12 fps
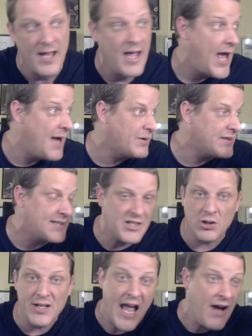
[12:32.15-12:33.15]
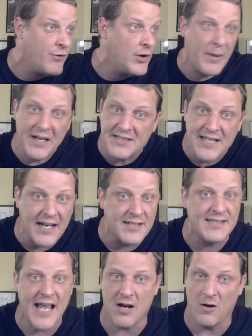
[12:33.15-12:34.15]
And potentially everybody's got to
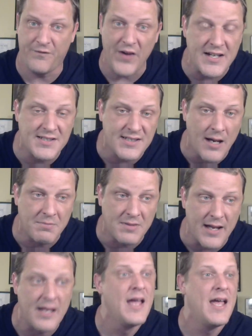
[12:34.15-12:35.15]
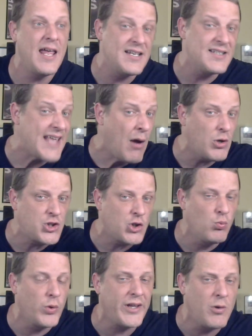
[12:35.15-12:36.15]
sacrifice something. And is that what
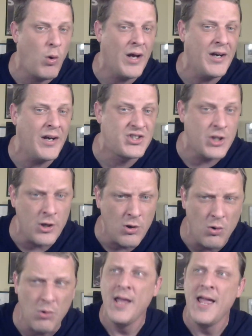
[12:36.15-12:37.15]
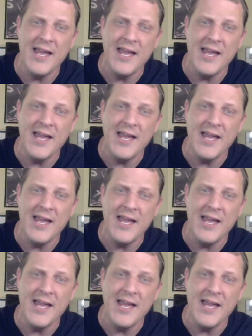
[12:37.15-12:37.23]
you really want to do?